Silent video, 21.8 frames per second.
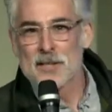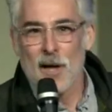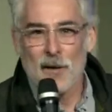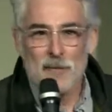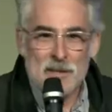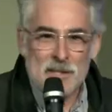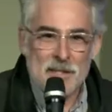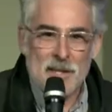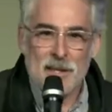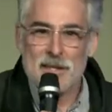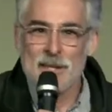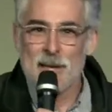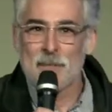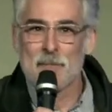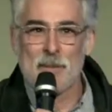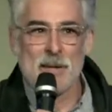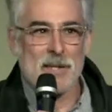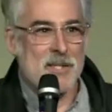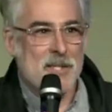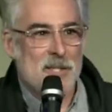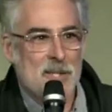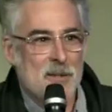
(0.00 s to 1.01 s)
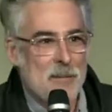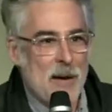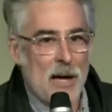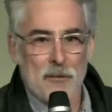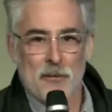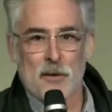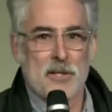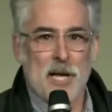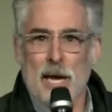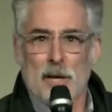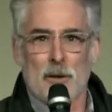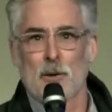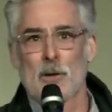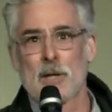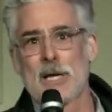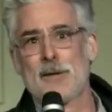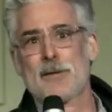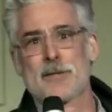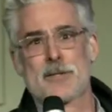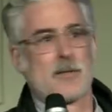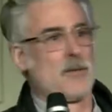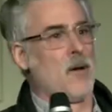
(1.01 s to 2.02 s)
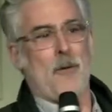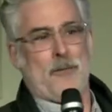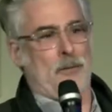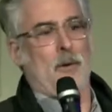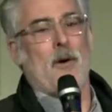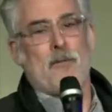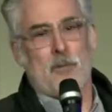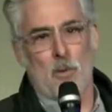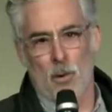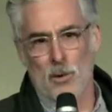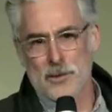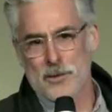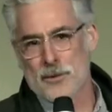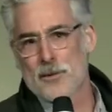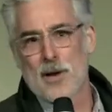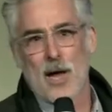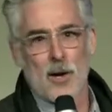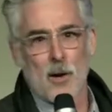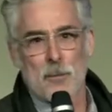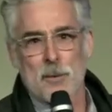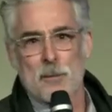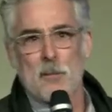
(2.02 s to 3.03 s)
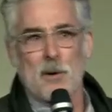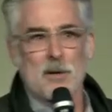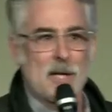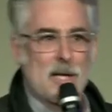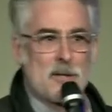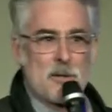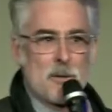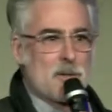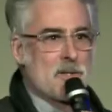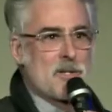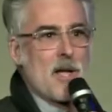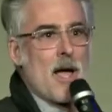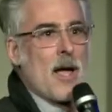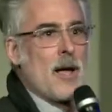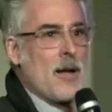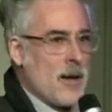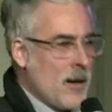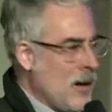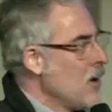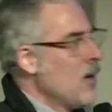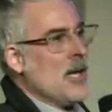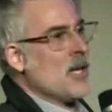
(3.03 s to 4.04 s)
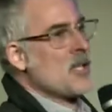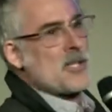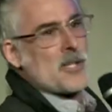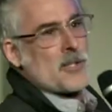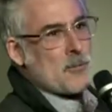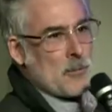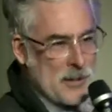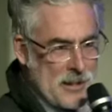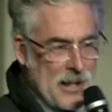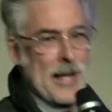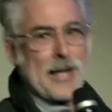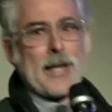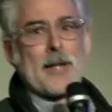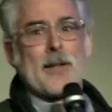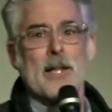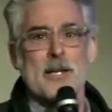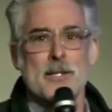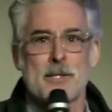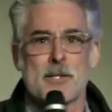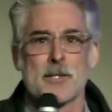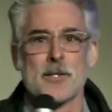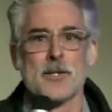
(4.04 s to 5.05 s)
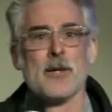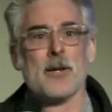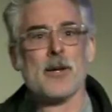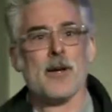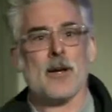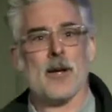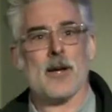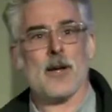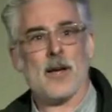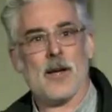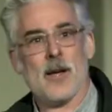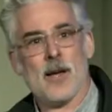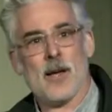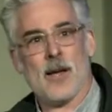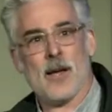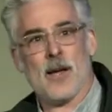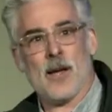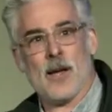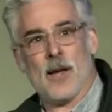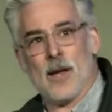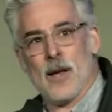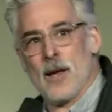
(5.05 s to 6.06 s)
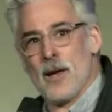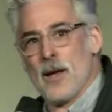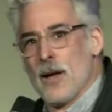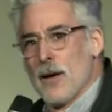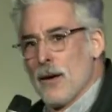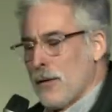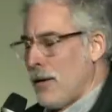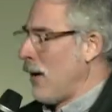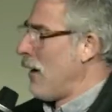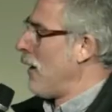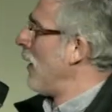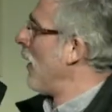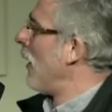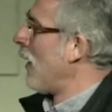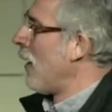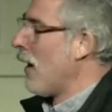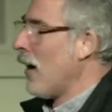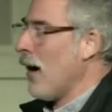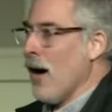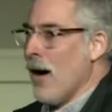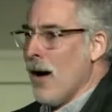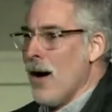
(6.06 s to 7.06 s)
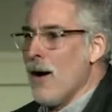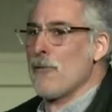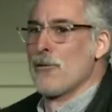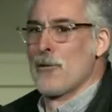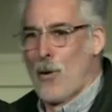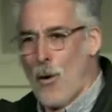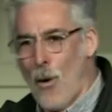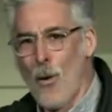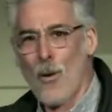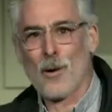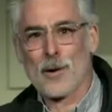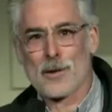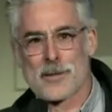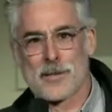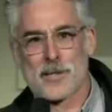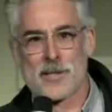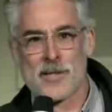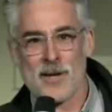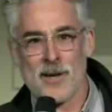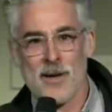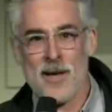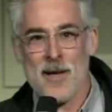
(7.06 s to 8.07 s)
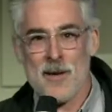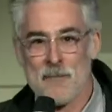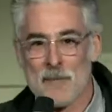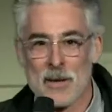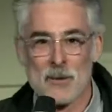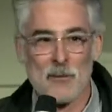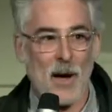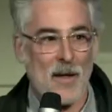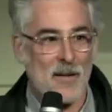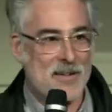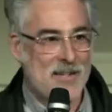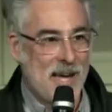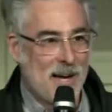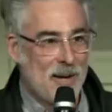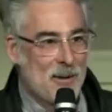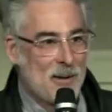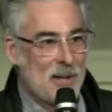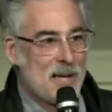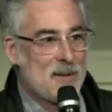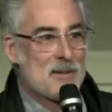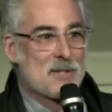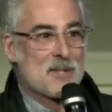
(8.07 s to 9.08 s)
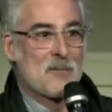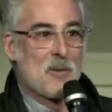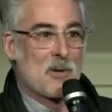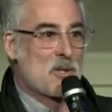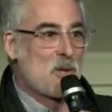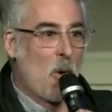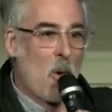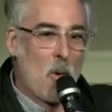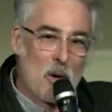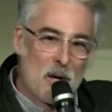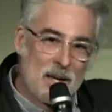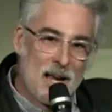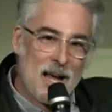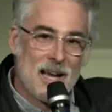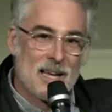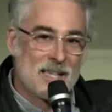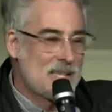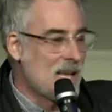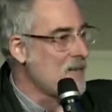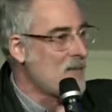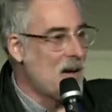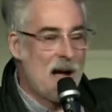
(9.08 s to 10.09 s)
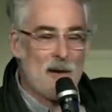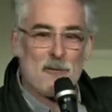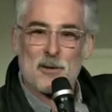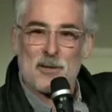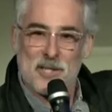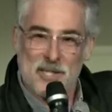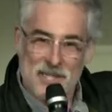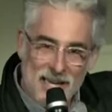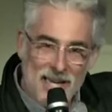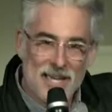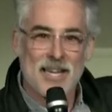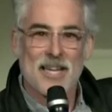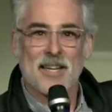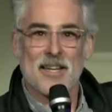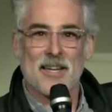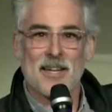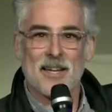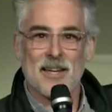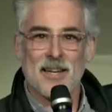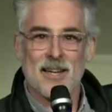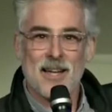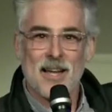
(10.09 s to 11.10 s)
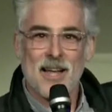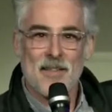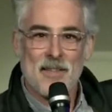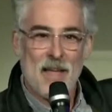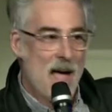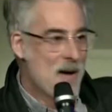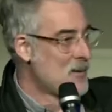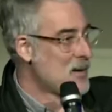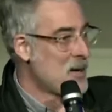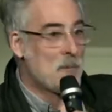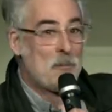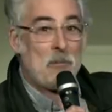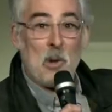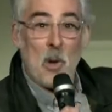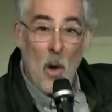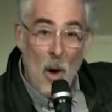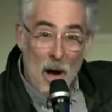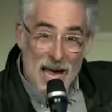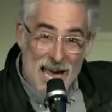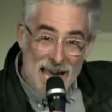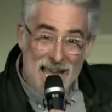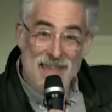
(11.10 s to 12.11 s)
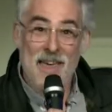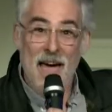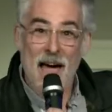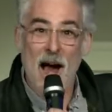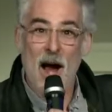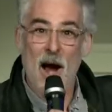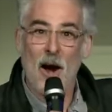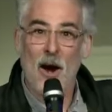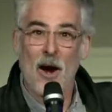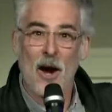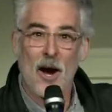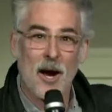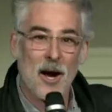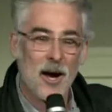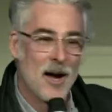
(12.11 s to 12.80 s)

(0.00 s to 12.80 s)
All of a sudden, I'm bitching about the take it or leave it. Oh, of course, they're not open Monday, Tuesday. This is ridiculous. Of course. Meanwhile, the take it or leave it is the most organized I've ever seen it. They have an employee there.